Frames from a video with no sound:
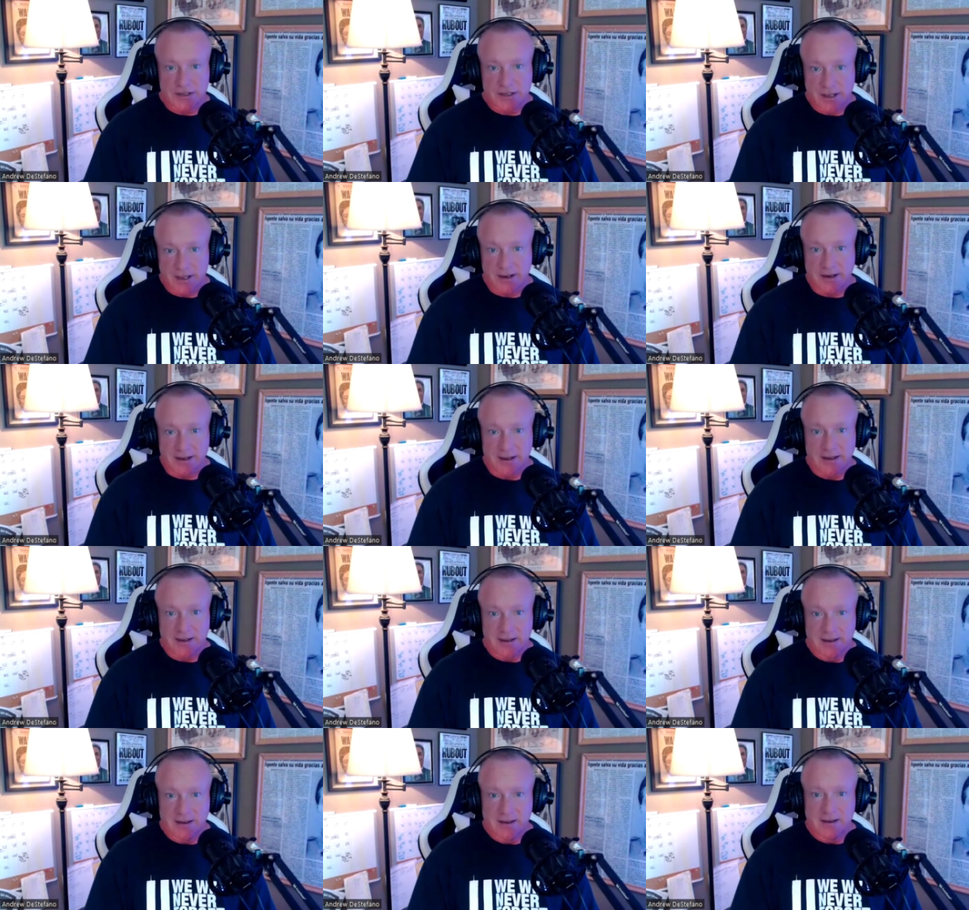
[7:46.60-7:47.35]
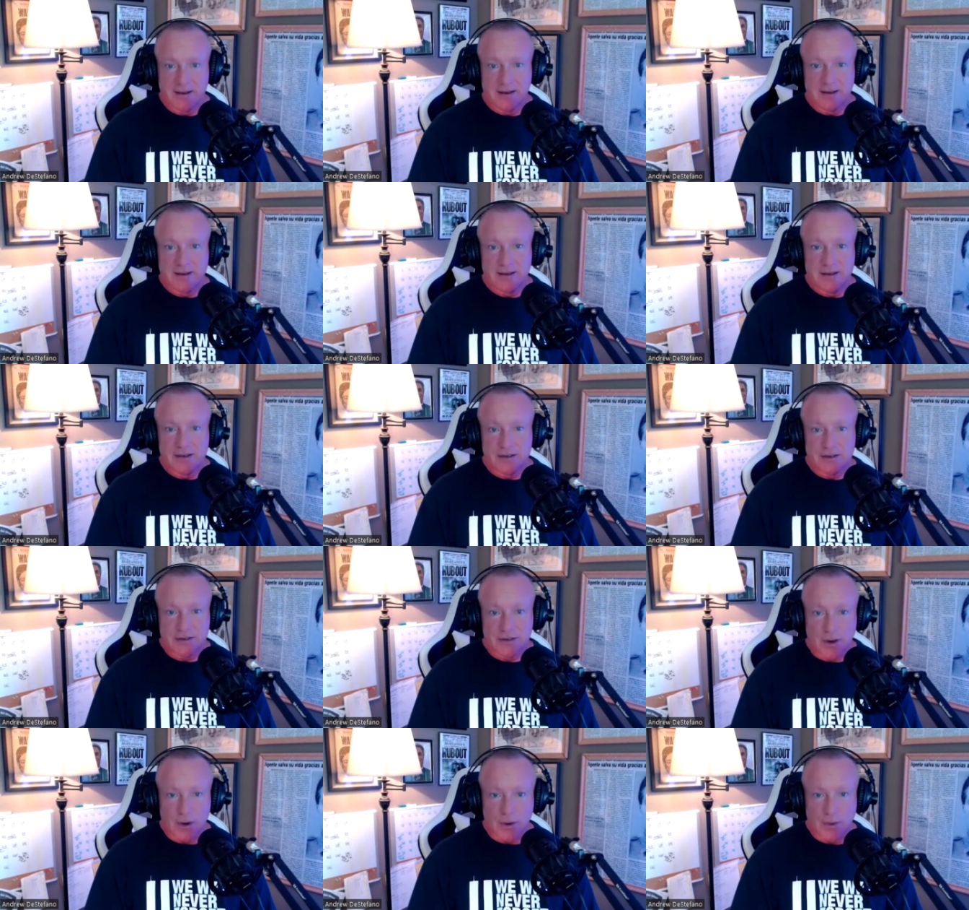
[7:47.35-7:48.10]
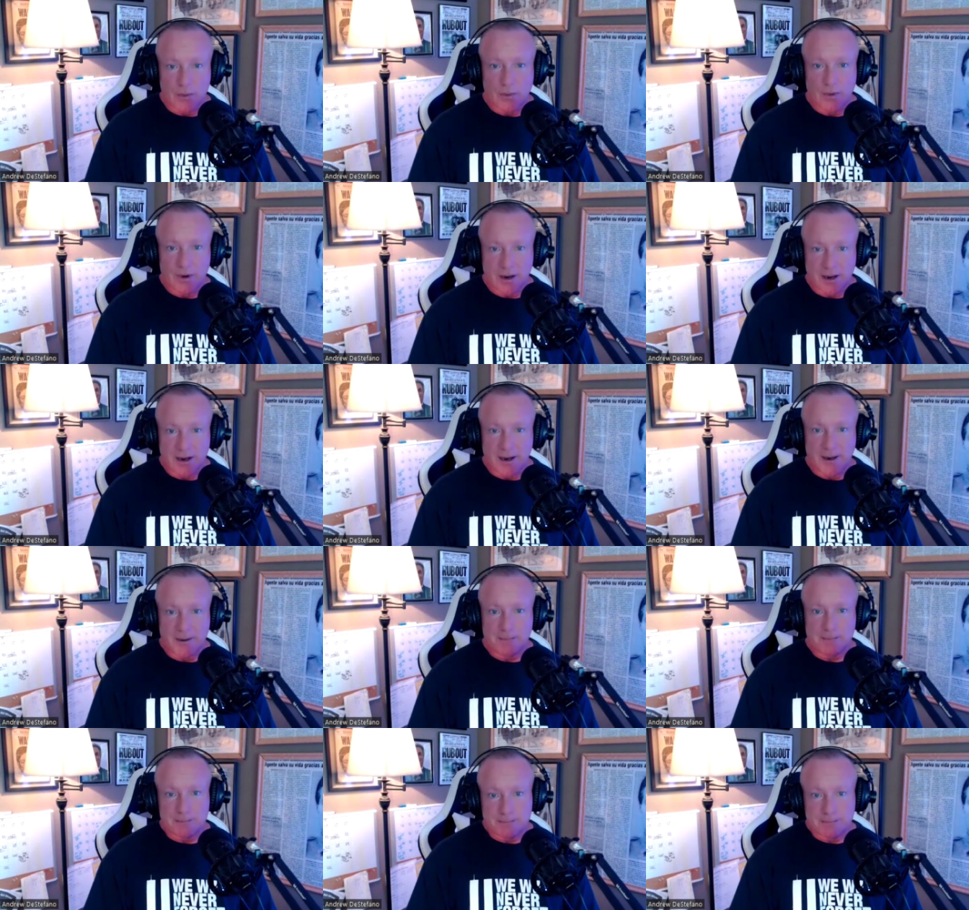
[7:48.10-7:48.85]
City. So,
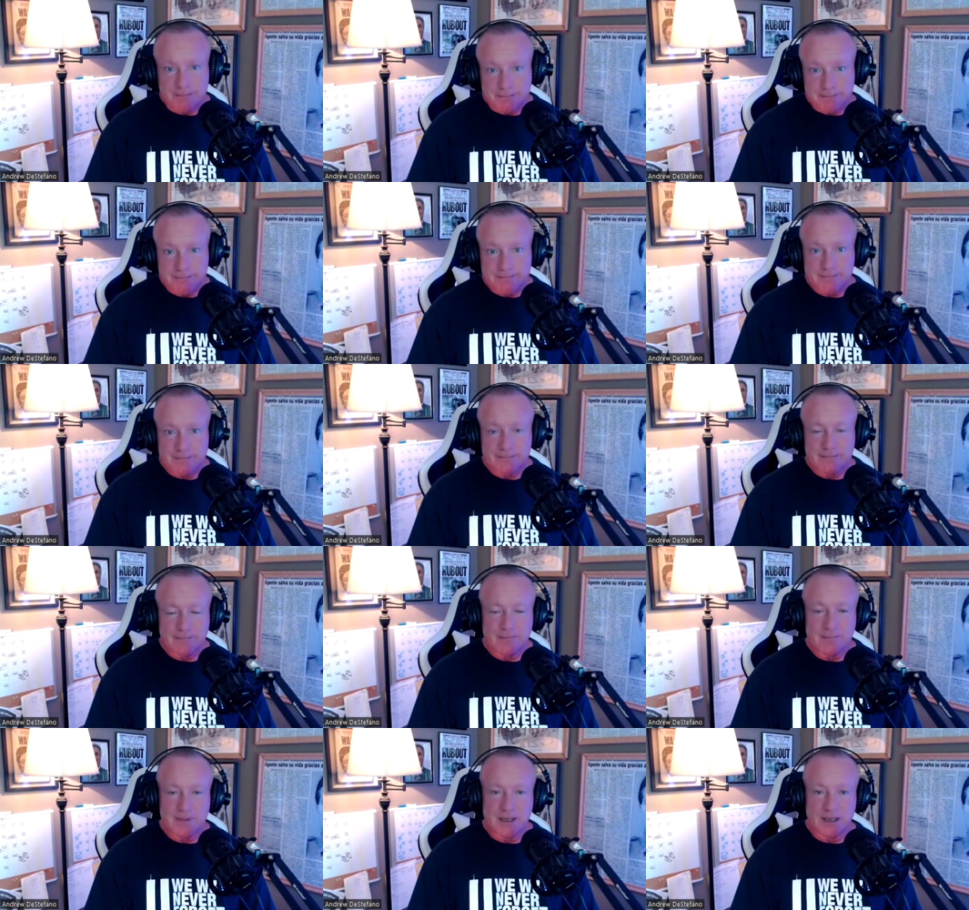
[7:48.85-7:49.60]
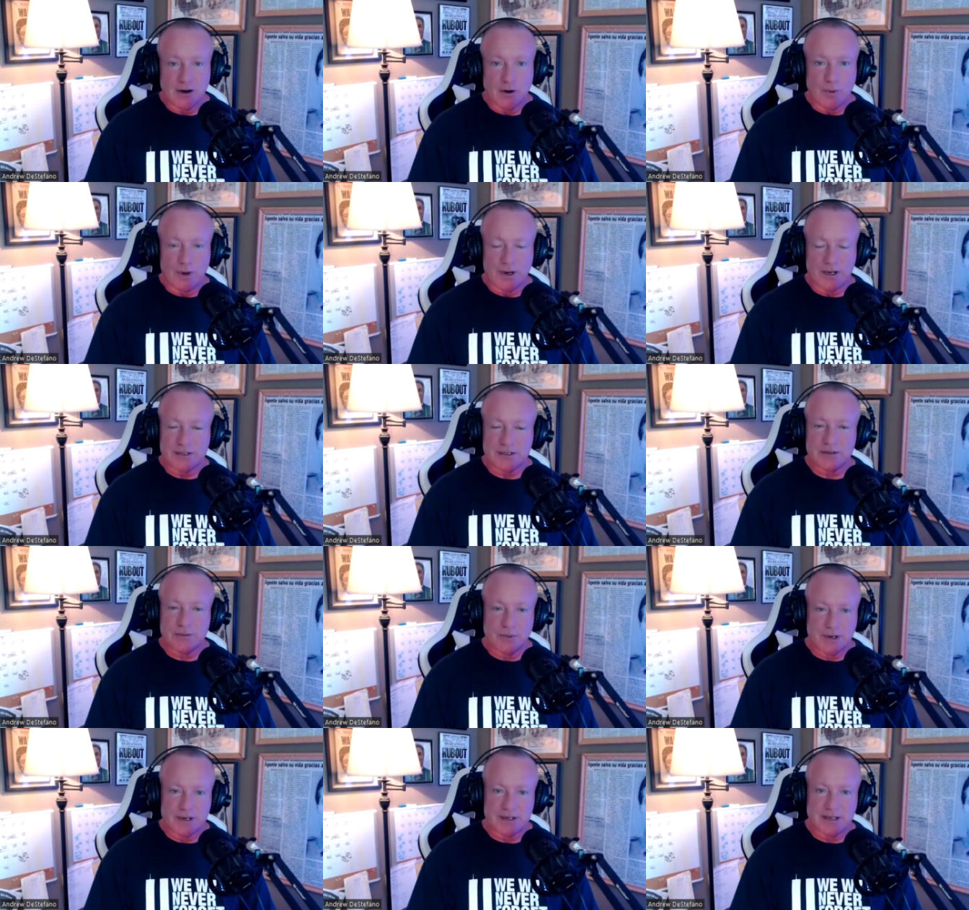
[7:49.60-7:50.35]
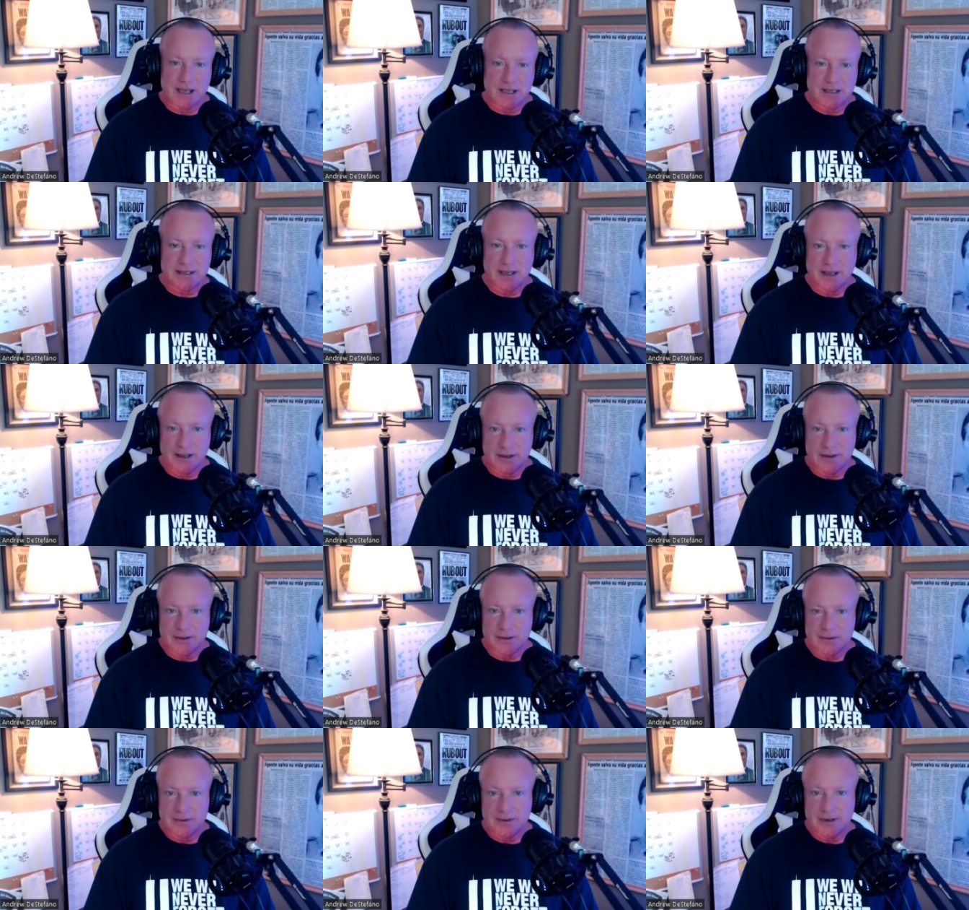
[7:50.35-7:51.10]
um, you know, what is what does that tell
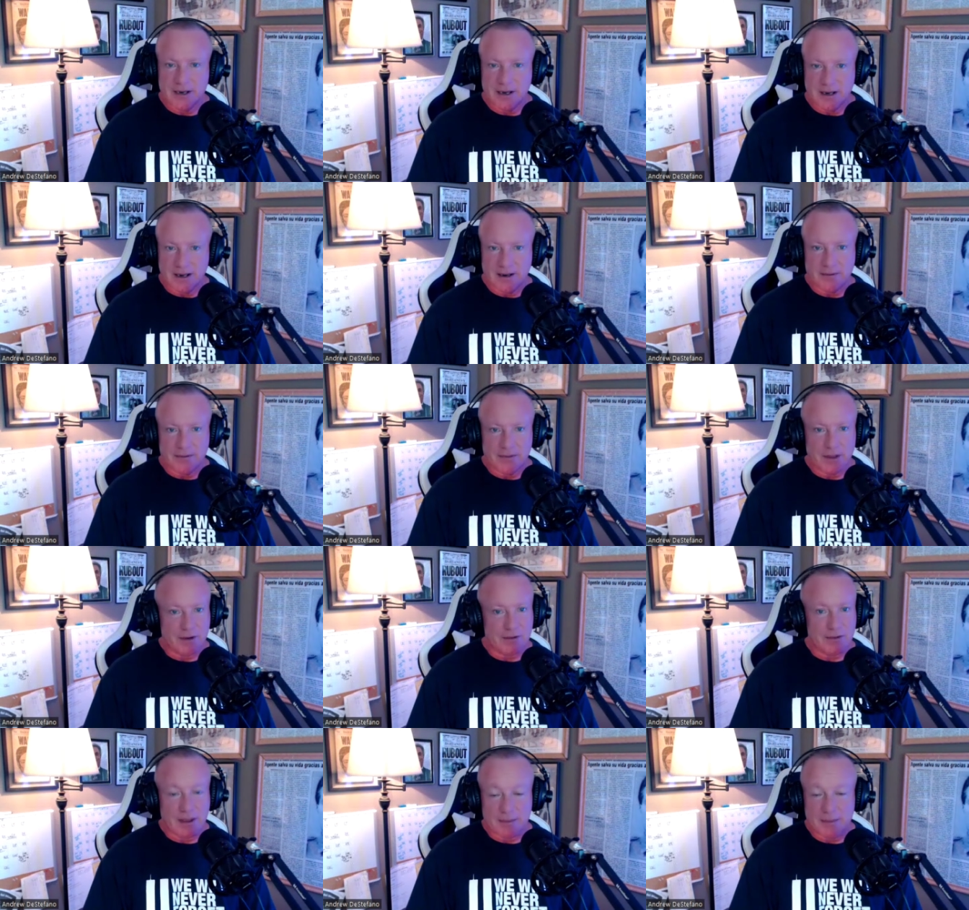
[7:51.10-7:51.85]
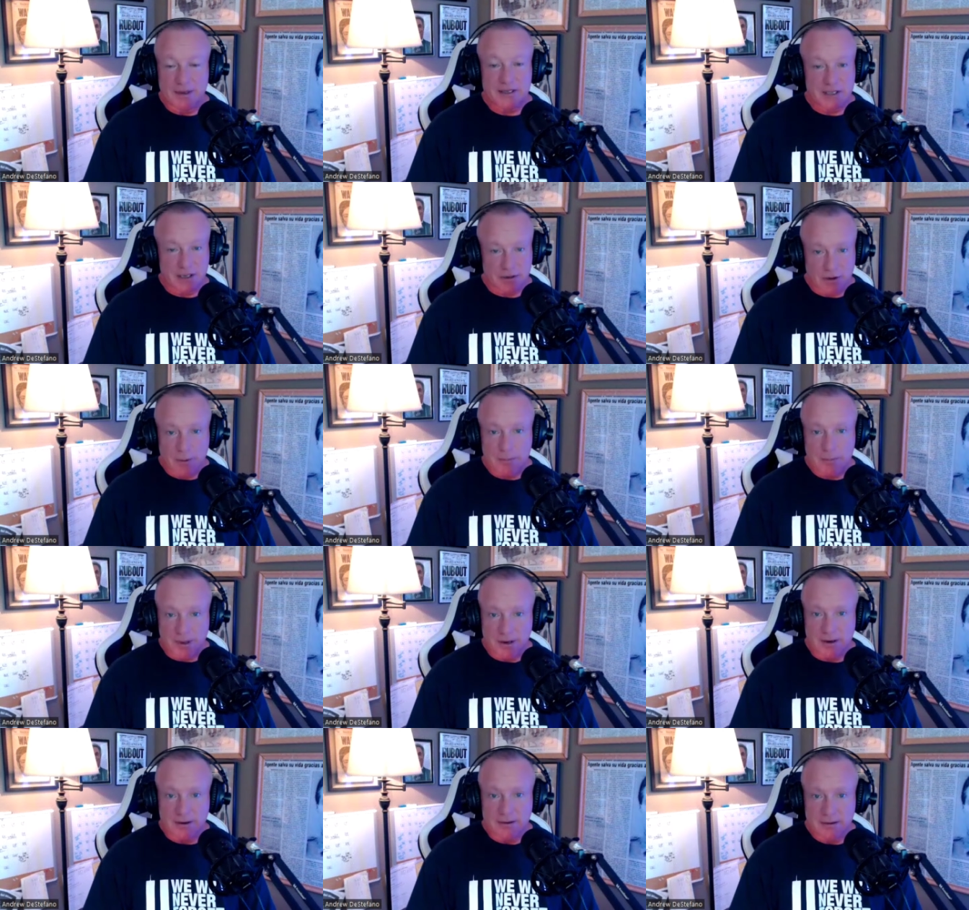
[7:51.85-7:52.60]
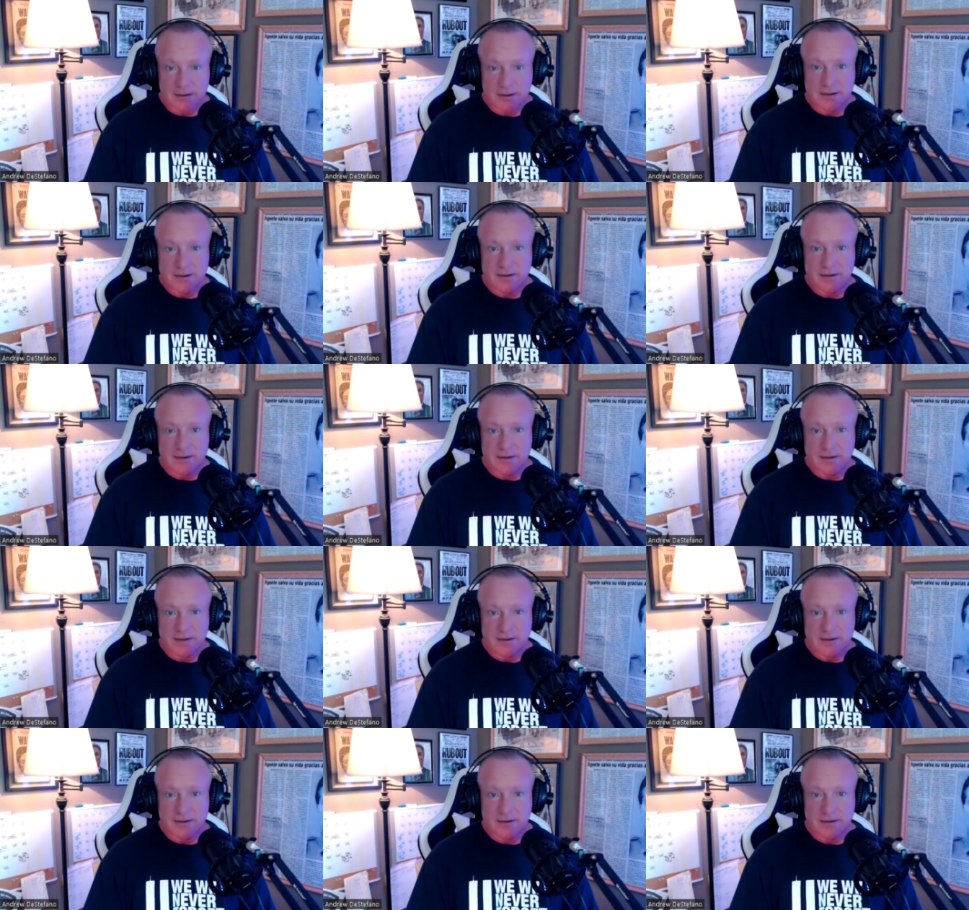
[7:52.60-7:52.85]
you? Uh, that means they're up here.